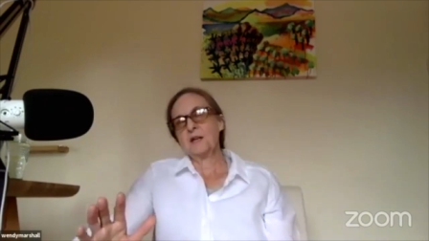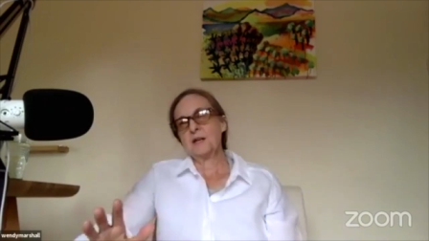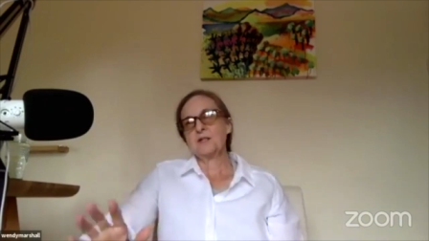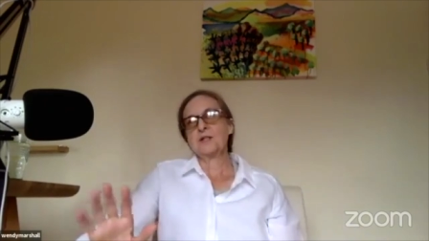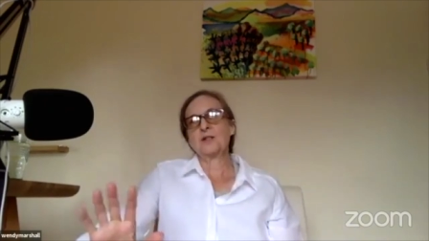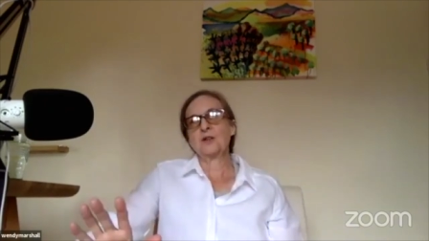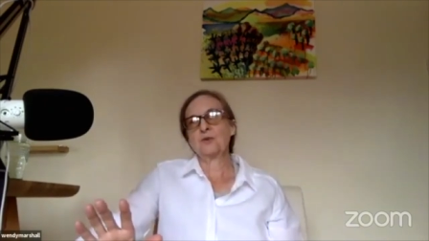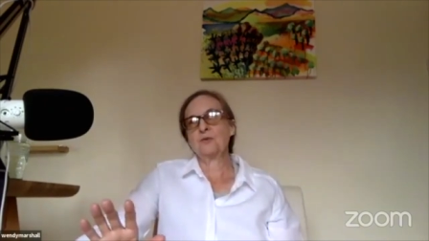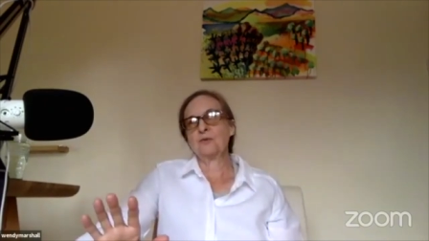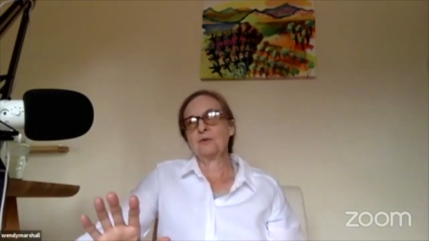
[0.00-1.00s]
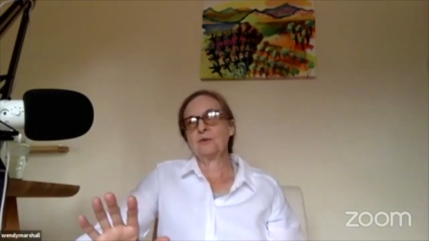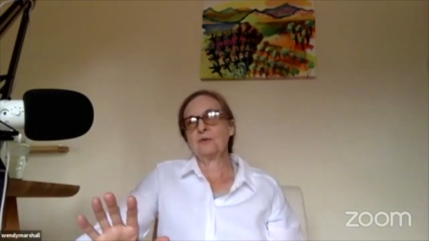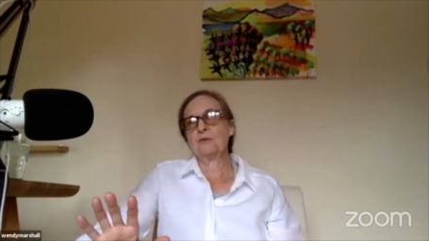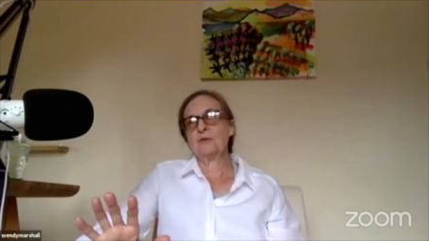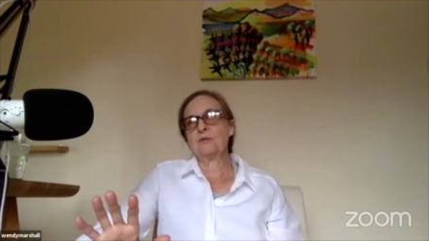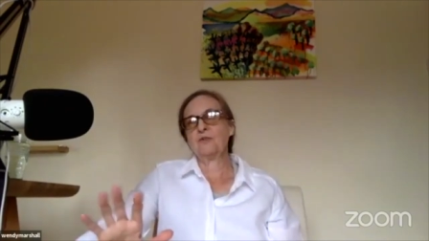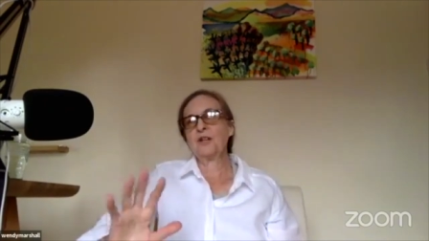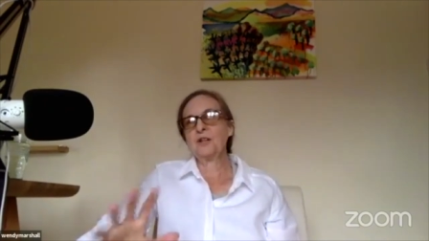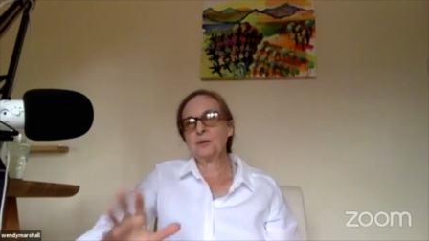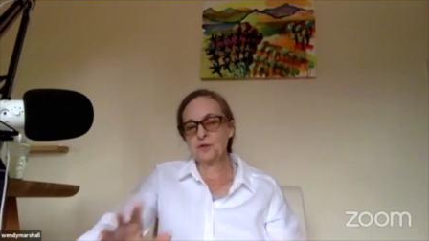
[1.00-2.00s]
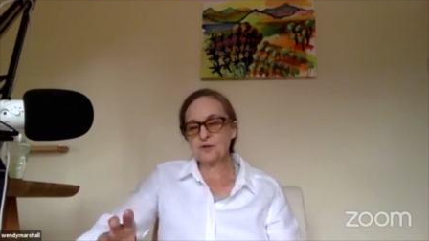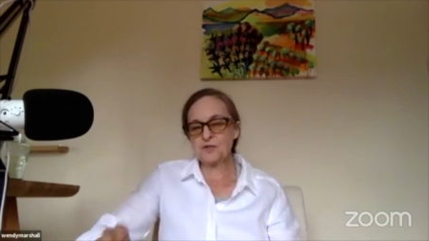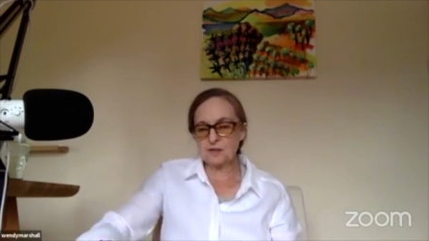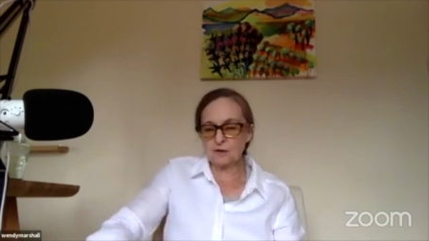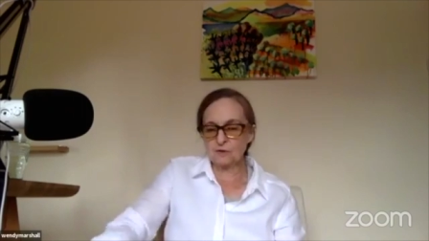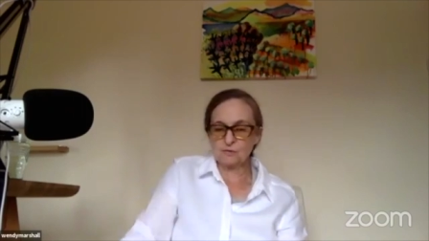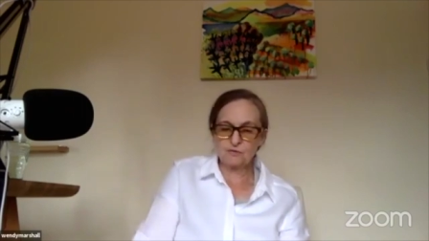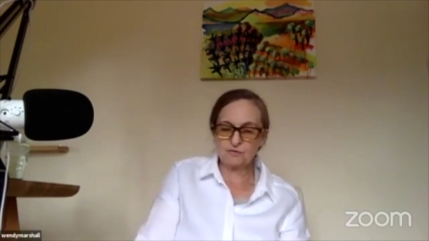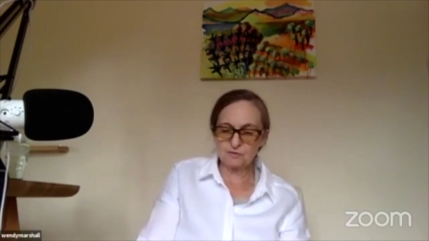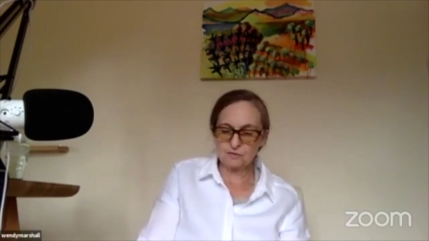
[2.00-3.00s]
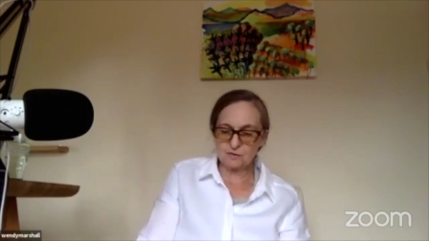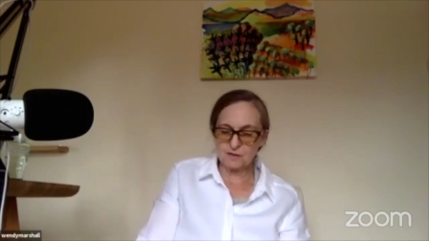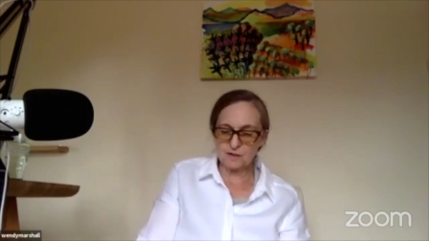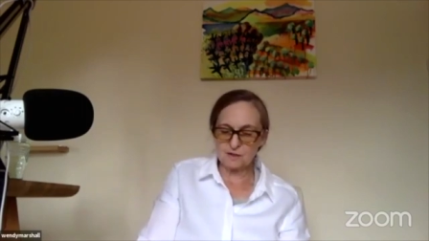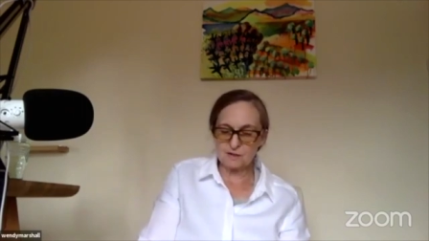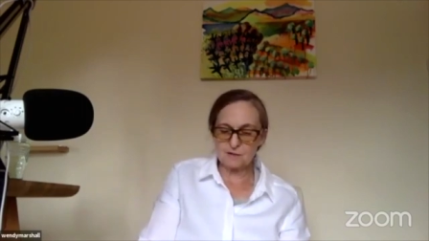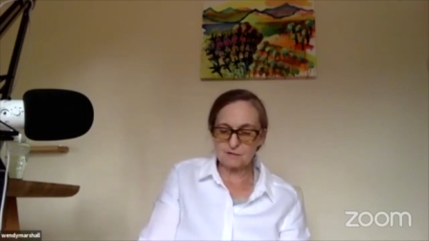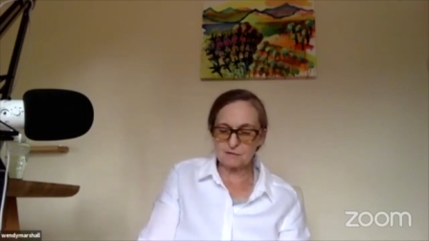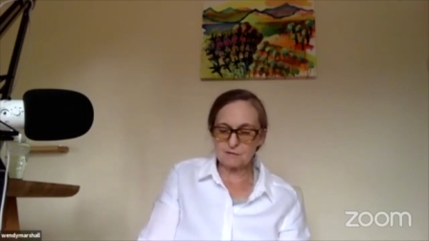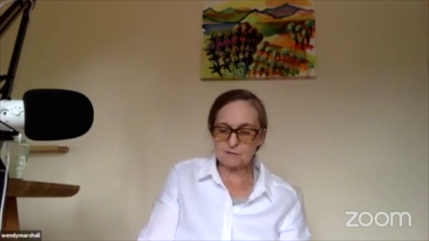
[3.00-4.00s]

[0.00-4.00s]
So valuing yourself, it's